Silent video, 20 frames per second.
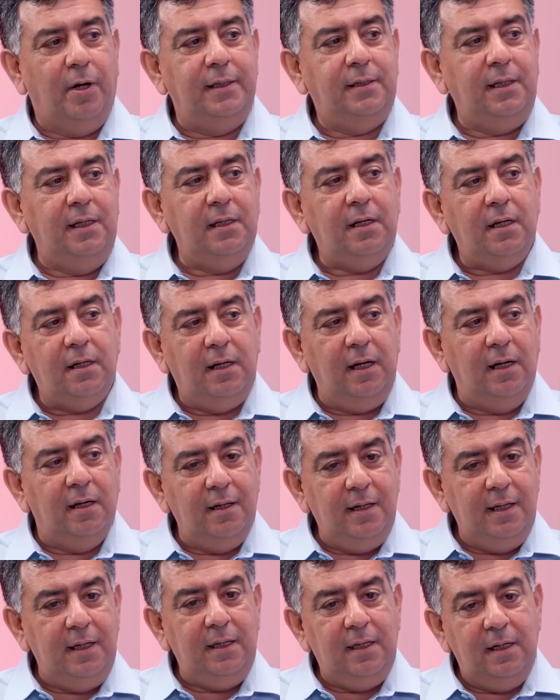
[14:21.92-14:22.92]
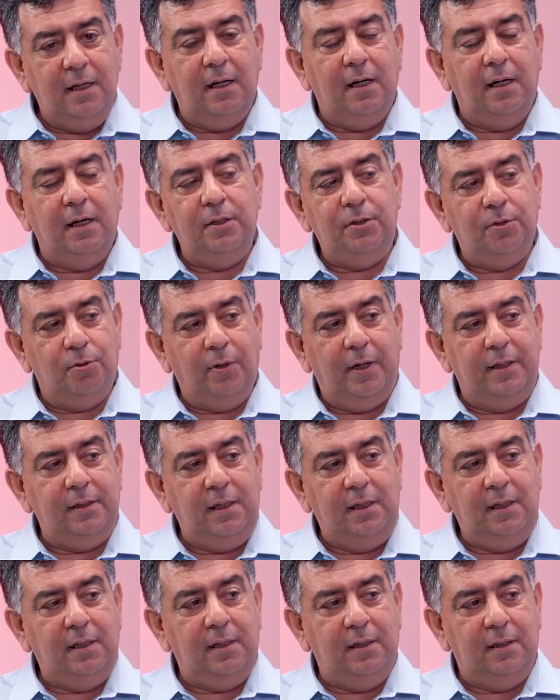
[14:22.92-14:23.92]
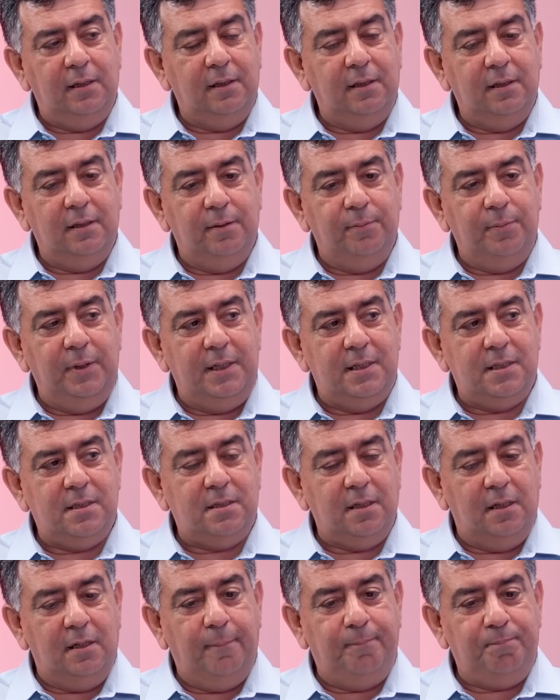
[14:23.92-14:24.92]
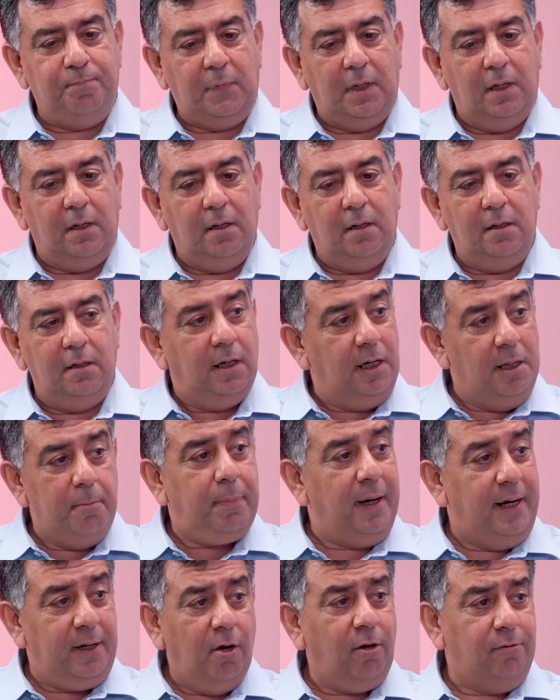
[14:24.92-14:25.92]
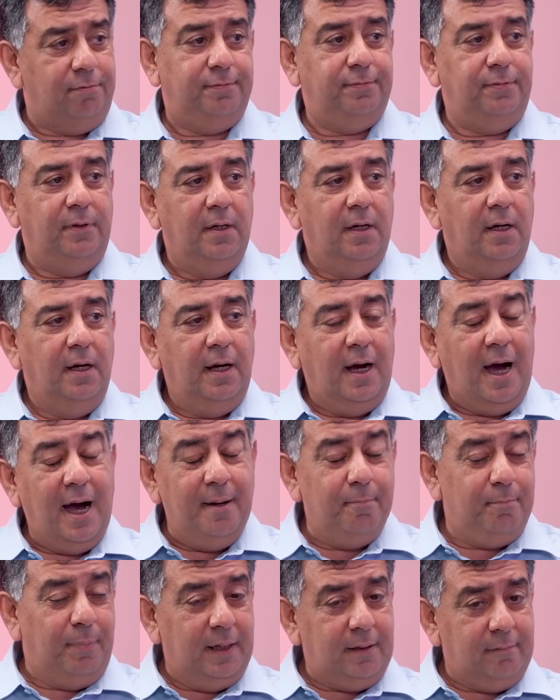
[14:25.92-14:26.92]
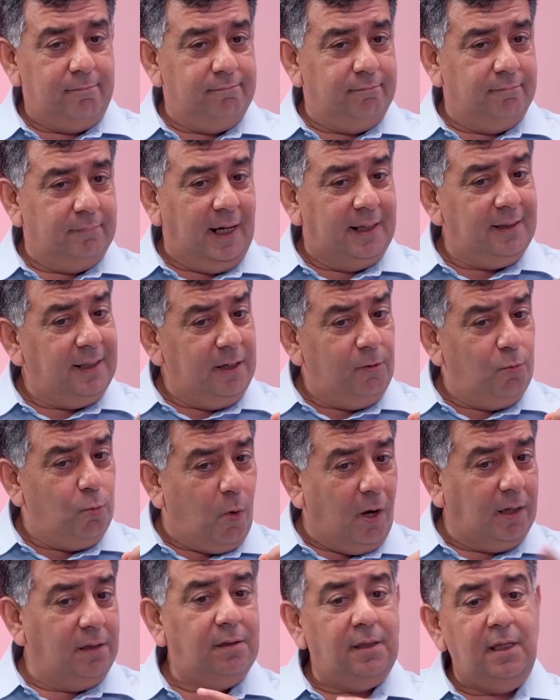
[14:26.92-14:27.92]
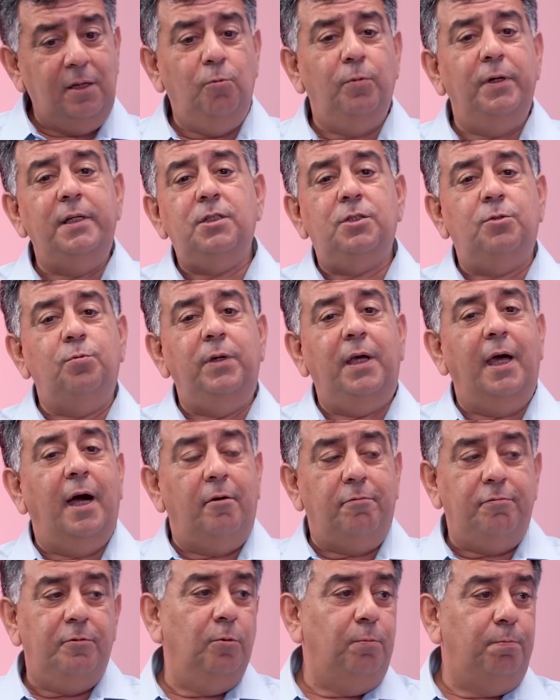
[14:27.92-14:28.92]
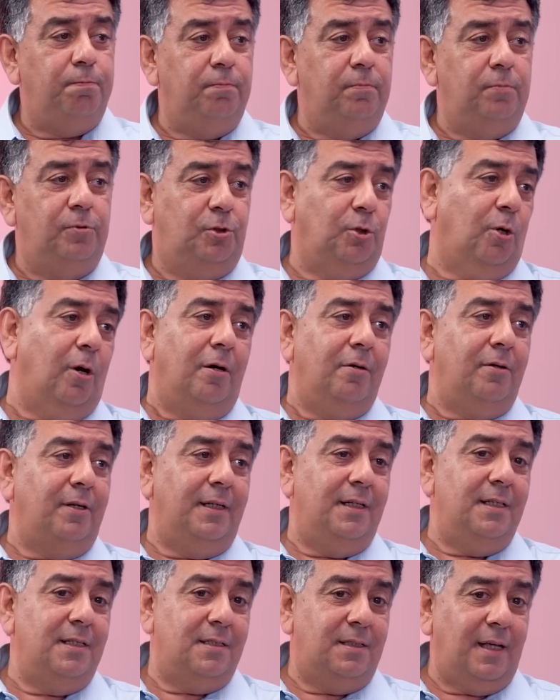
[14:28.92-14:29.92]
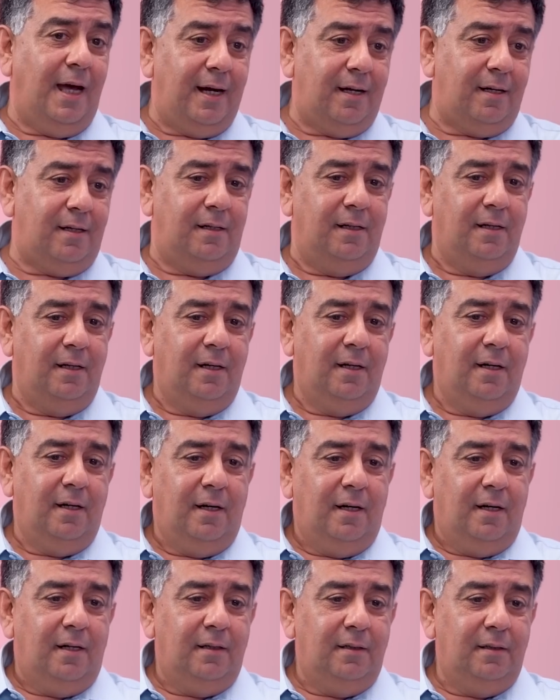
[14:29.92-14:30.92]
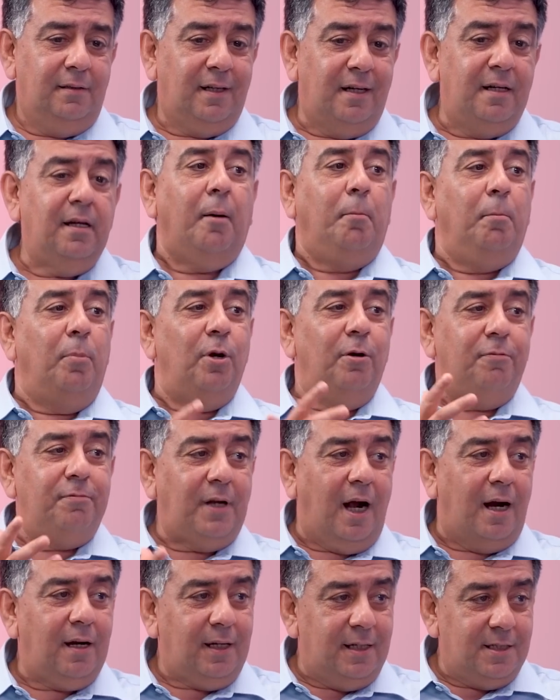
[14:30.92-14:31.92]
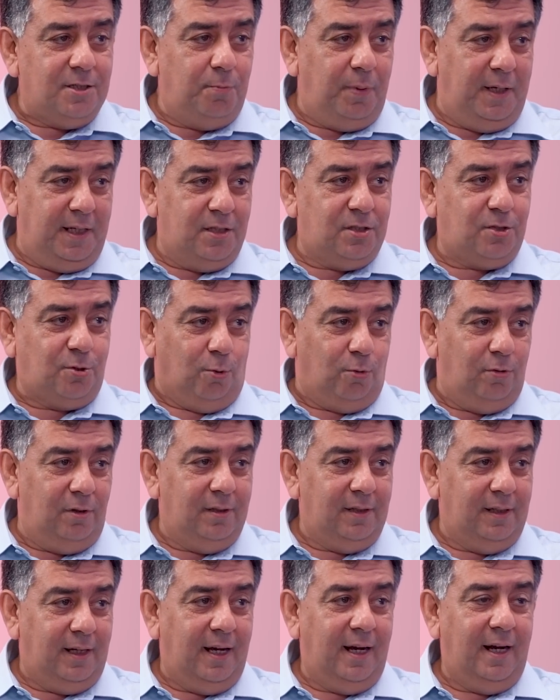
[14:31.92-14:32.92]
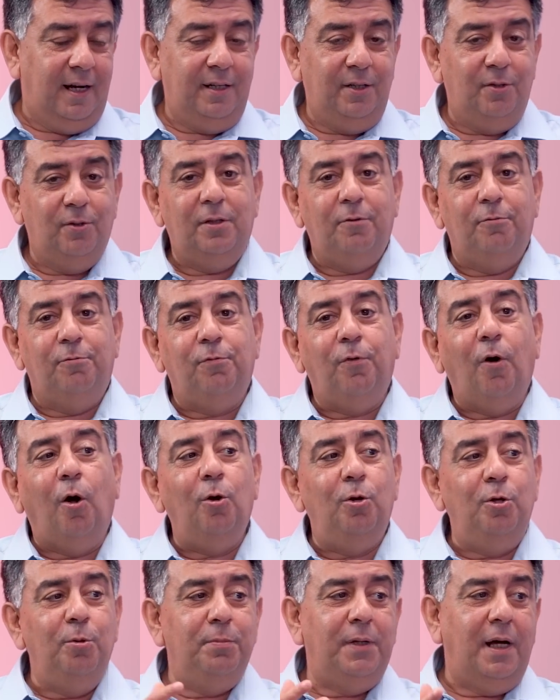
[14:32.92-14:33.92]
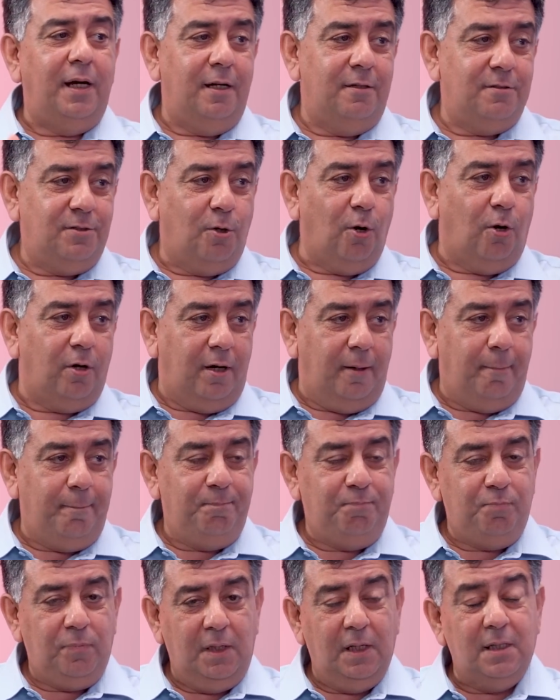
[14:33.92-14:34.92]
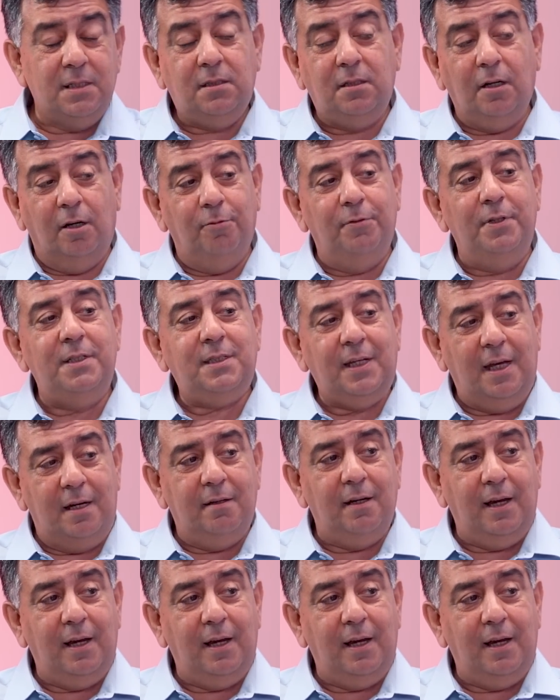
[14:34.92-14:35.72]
I think clearly, it's really paid off. But I think one thing which we have to draw out is that the number of Tatas being sold and, the volume that has gone up, the service and